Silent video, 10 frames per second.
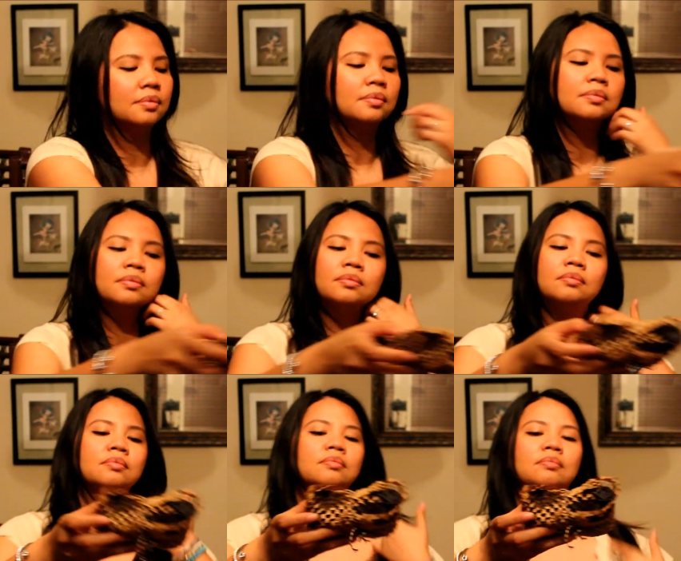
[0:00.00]

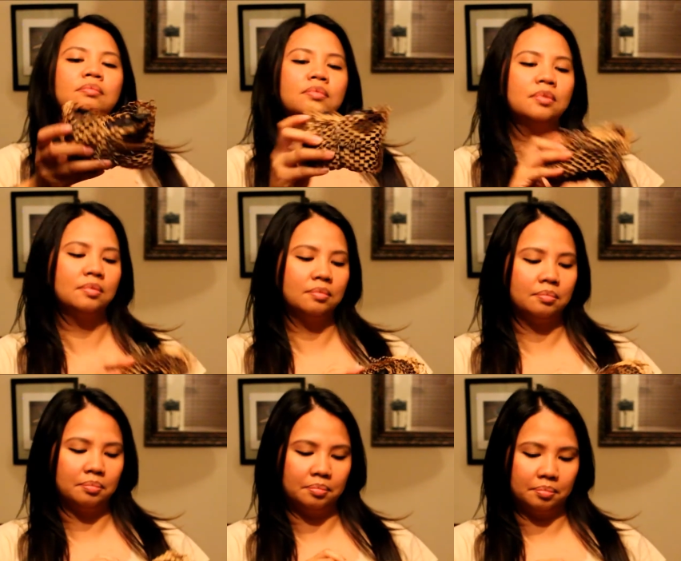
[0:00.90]

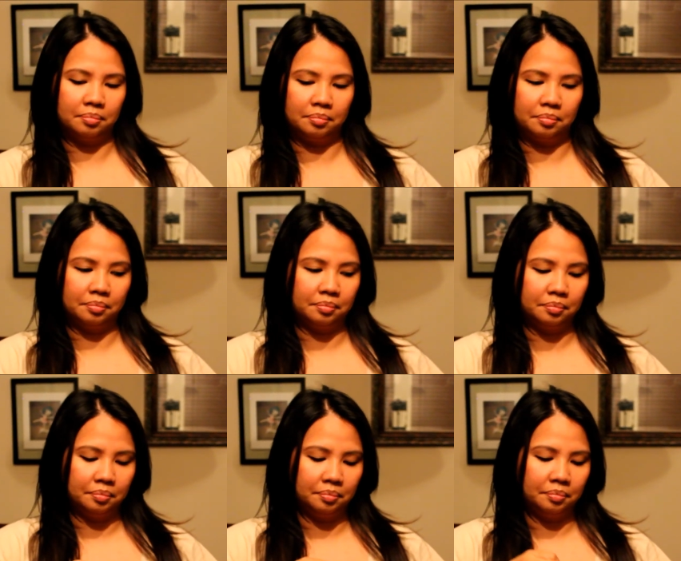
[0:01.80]

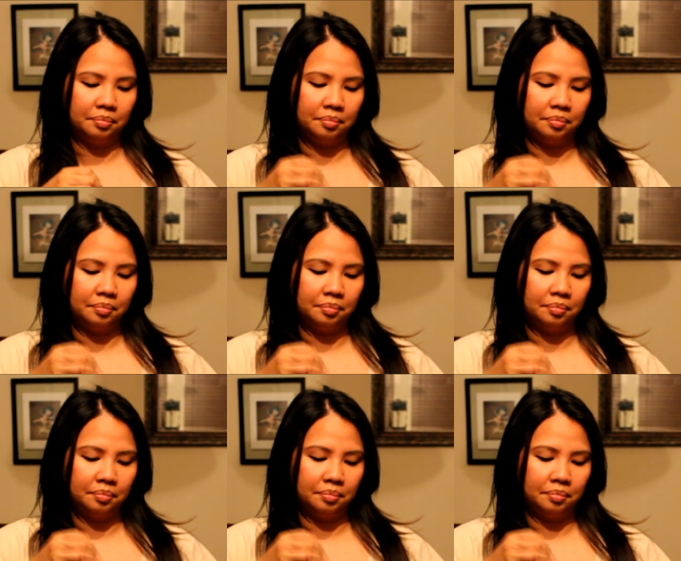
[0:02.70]
No one is speaking in this clip.